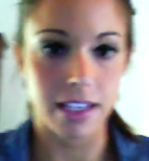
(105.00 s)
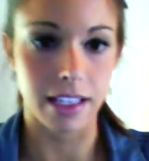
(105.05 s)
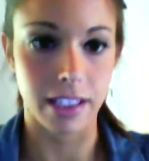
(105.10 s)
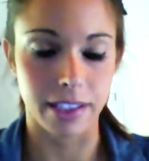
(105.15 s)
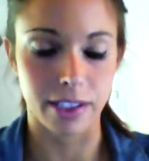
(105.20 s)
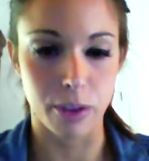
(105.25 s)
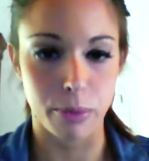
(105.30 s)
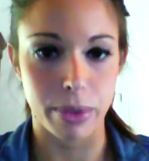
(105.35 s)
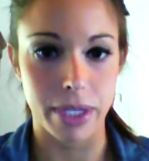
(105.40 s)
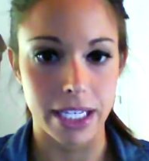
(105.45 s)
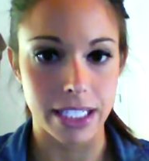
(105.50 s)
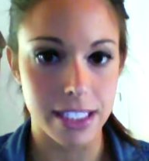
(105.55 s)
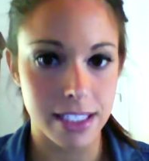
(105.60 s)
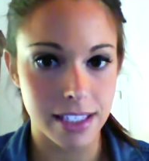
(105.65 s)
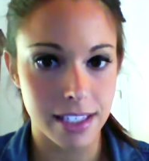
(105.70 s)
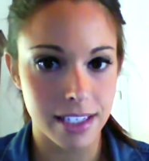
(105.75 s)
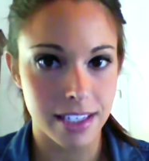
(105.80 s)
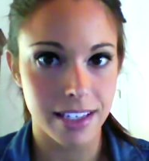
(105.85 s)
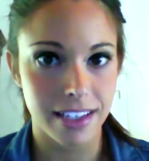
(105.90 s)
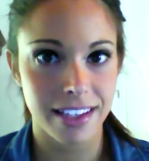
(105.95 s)
a little
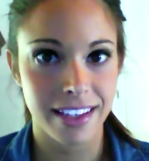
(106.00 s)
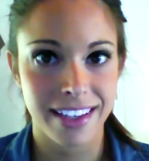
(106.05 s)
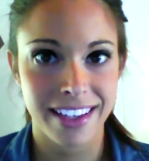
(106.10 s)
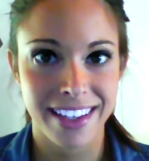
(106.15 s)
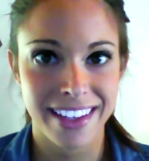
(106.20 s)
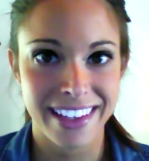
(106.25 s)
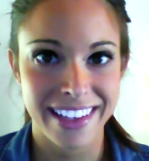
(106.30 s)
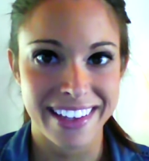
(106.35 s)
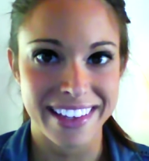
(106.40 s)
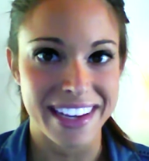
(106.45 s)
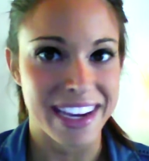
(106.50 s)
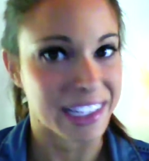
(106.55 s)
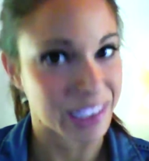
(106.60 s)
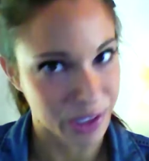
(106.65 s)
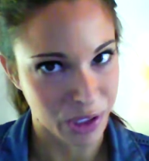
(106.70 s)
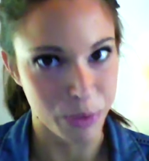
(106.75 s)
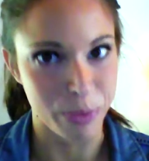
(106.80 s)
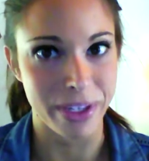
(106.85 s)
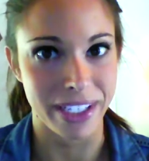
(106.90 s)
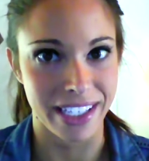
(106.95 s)

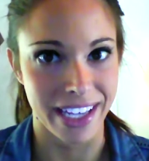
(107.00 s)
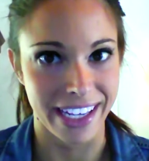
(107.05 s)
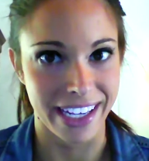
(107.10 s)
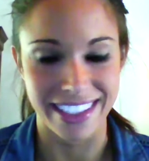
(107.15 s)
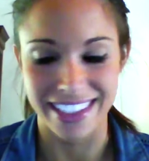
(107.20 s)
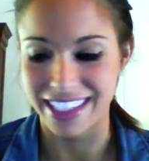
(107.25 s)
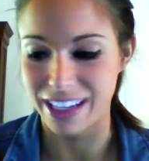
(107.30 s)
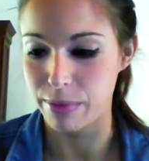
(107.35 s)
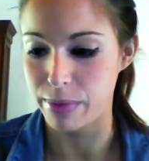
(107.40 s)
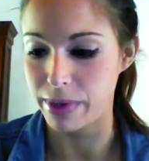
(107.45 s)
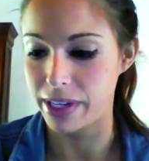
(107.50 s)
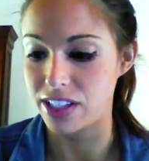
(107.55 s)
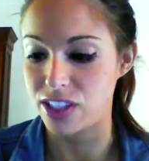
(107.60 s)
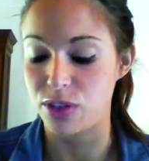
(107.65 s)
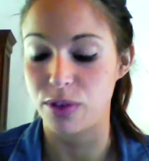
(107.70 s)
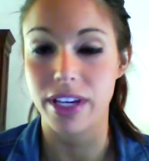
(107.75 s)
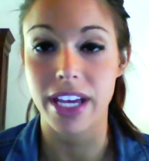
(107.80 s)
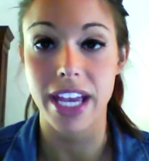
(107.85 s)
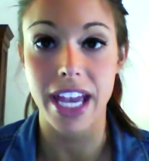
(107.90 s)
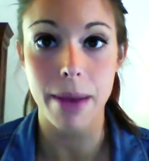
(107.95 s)
bit dicey, because
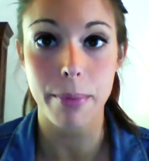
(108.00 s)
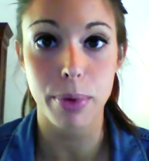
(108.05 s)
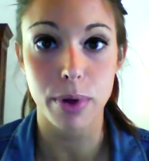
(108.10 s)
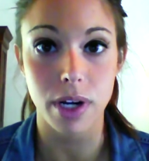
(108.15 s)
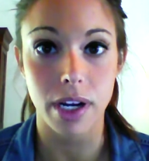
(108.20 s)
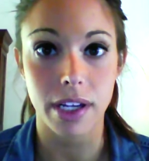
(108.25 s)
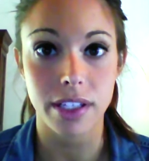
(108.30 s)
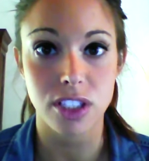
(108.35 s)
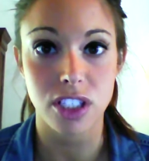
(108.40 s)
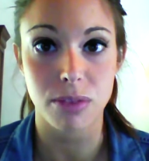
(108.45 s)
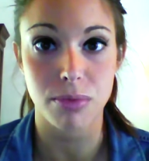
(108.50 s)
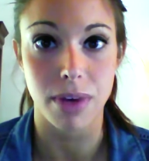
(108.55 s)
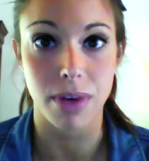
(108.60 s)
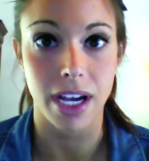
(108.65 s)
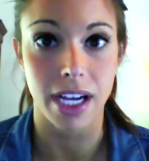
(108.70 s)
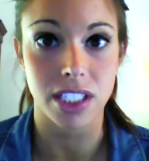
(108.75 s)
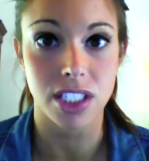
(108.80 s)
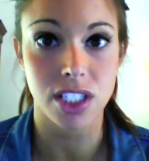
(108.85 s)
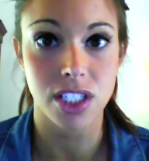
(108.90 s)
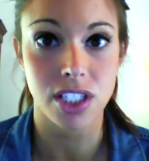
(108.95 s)
you can't put on too
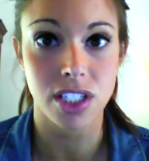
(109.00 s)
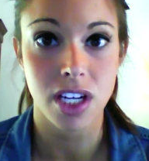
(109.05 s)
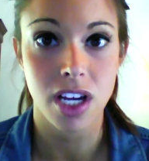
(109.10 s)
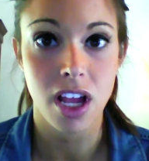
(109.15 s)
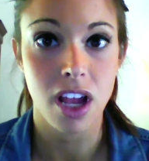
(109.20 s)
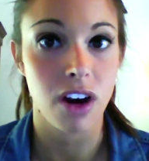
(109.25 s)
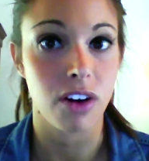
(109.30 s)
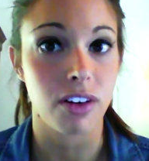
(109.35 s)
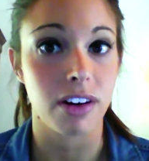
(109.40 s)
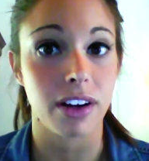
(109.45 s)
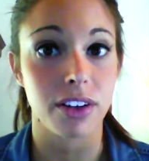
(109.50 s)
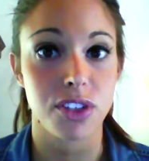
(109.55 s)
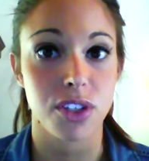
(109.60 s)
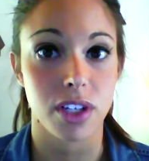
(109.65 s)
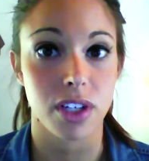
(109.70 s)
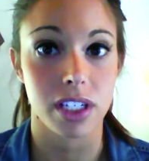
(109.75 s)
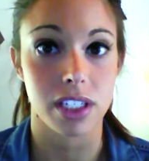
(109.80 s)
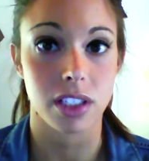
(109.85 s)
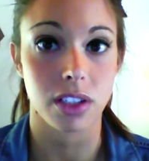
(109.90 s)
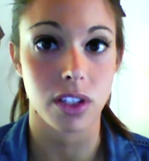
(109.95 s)
much or else
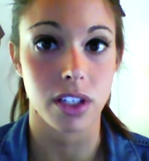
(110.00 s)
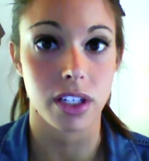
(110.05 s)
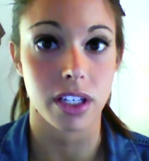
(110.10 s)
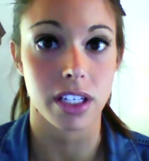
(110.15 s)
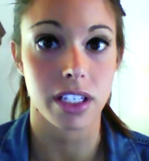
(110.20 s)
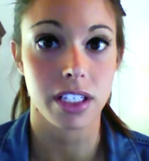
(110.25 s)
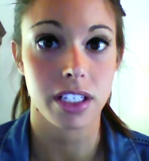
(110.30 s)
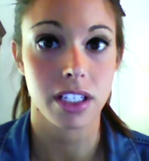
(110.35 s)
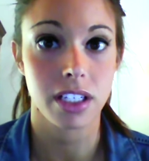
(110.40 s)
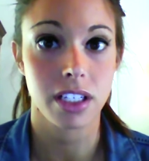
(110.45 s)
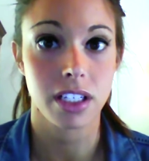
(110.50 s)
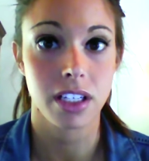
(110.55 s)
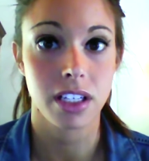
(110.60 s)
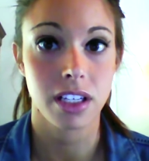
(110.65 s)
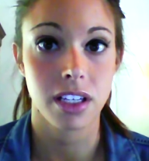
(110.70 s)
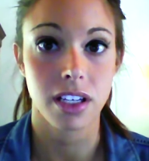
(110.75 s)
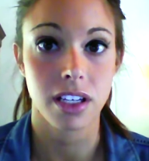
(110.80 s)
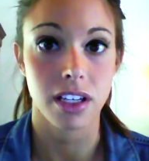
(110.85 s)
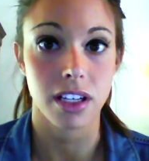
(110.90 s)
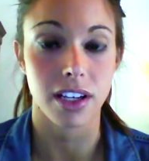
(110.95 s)
you're going to look
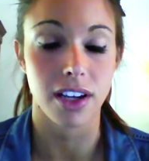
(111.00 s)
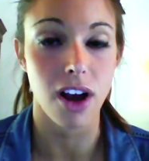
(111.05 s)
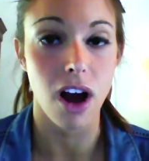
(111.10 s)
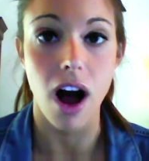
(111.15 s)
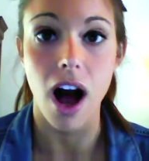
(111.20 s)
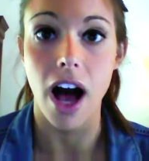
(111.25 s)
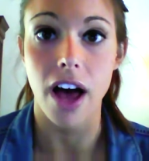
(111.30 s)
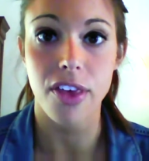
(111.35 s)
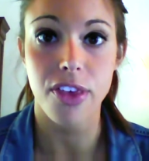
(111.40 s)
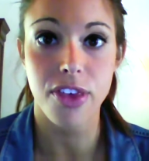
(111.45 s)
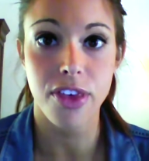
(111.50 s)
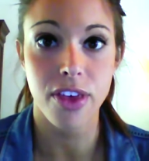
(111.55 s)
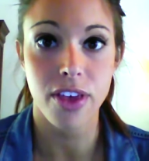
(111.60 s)
goth.